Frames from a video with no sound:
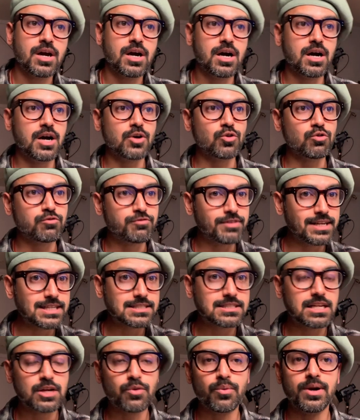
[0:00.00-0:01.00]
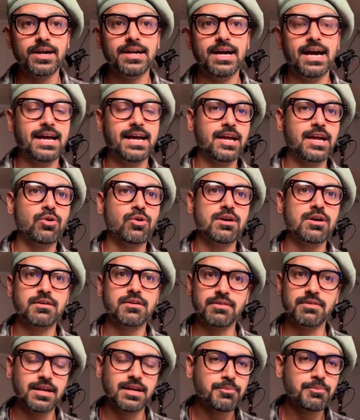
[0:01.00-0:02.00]
to freeze liquid, and I got
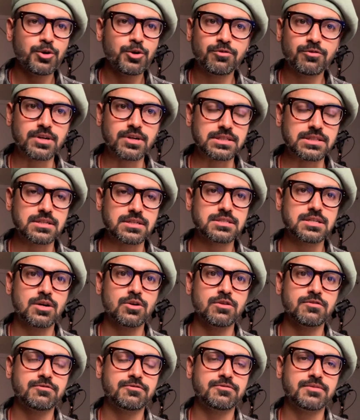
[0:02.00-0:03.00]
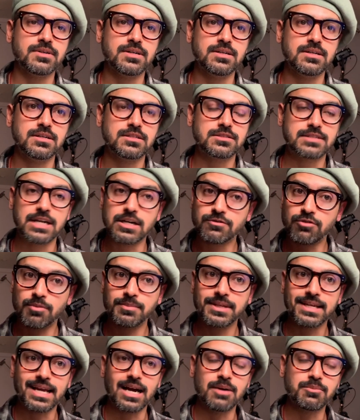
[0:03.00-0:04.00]
really beautiful results out of straight from
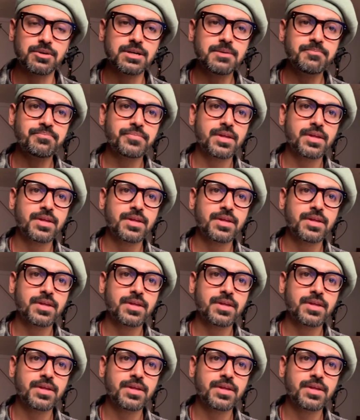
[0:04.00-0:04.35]
the camera.